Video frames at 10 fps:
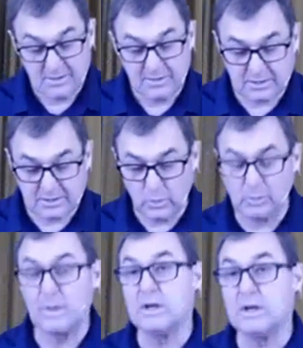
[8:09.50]
that when
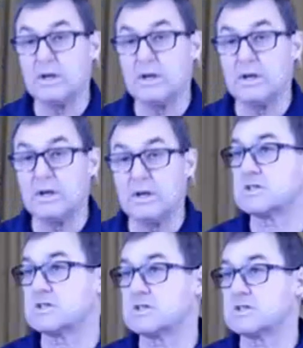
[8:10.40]
we look at this and we
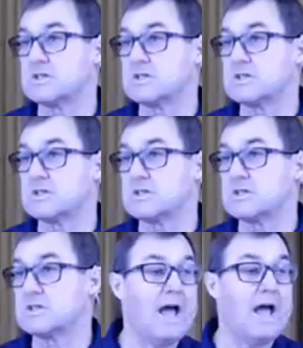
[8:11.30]
know this, we
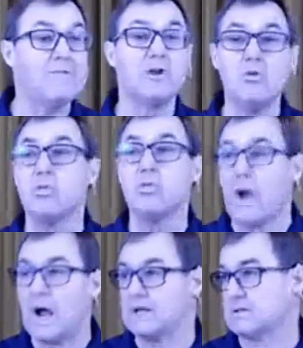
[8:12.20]
have no
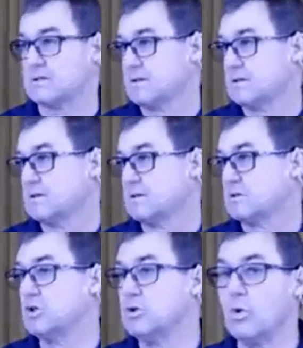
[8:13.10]
right
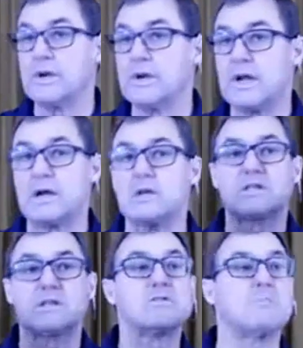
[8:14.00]
to lord
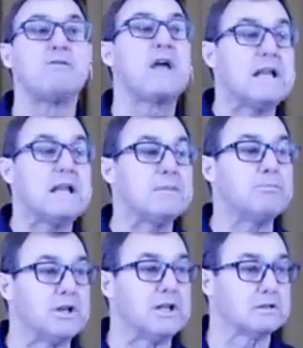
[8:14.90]
ourselves above
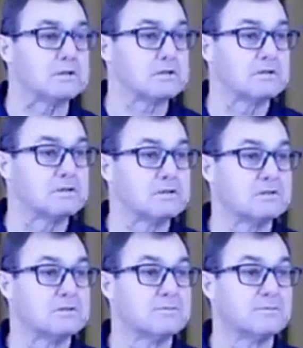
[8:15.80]
anybody else.
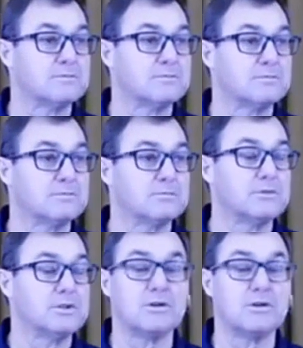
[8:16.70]
You
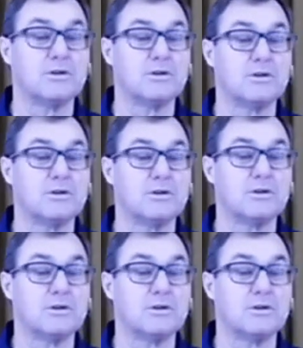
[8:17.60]
know, it's it's it's